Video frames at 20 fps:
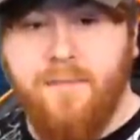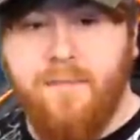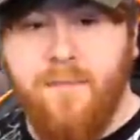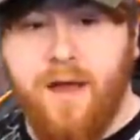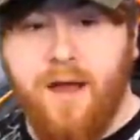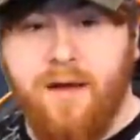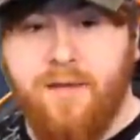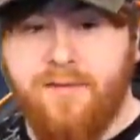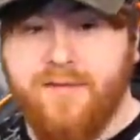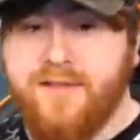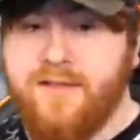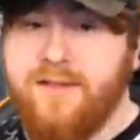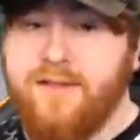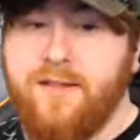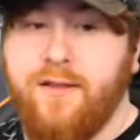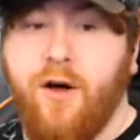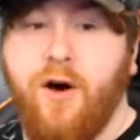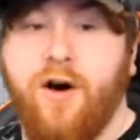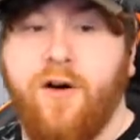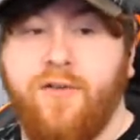It was a
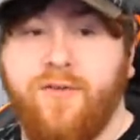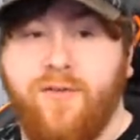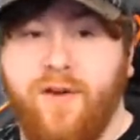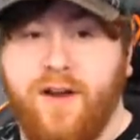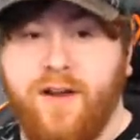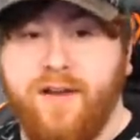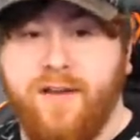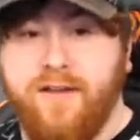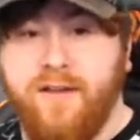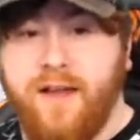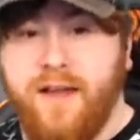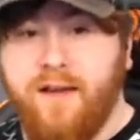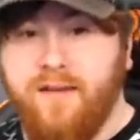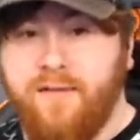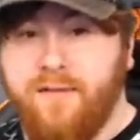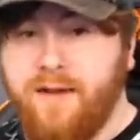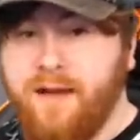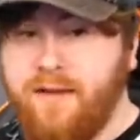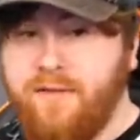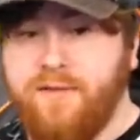lot of fun.
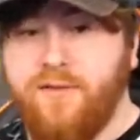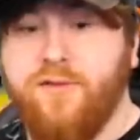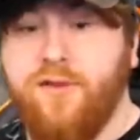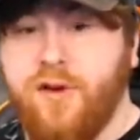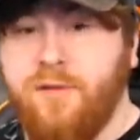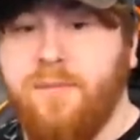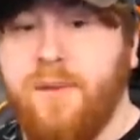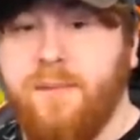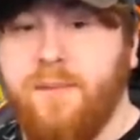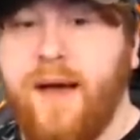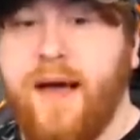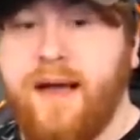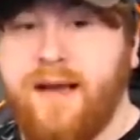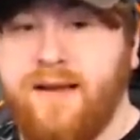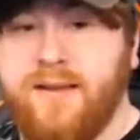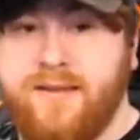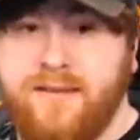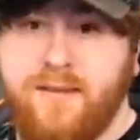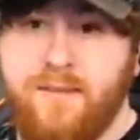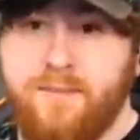It took me back
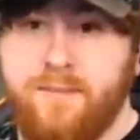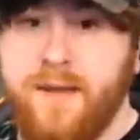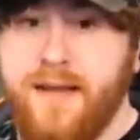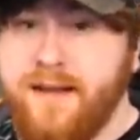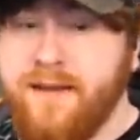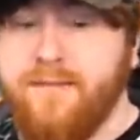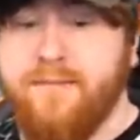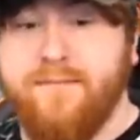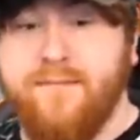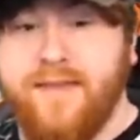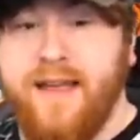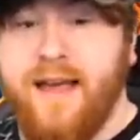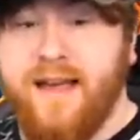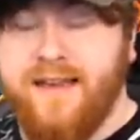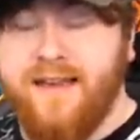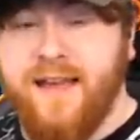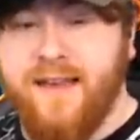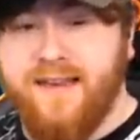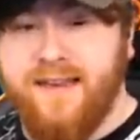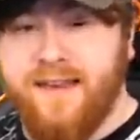to being that
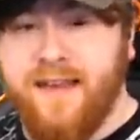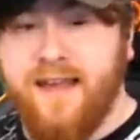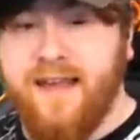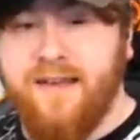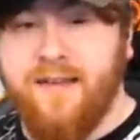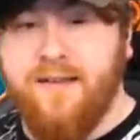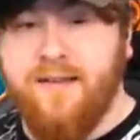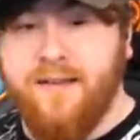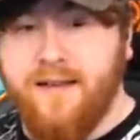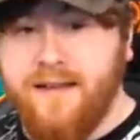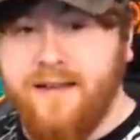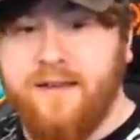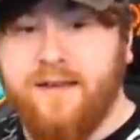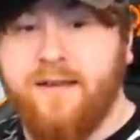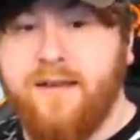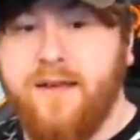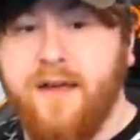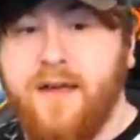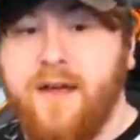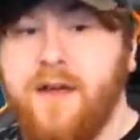kid again,
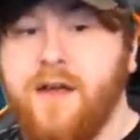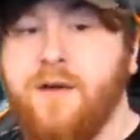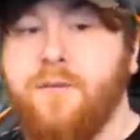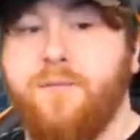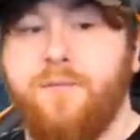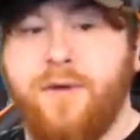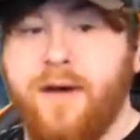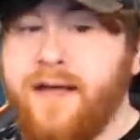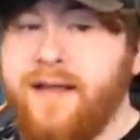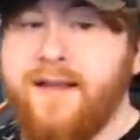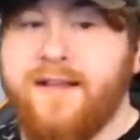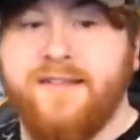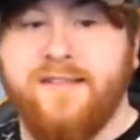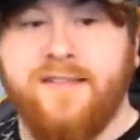like playing this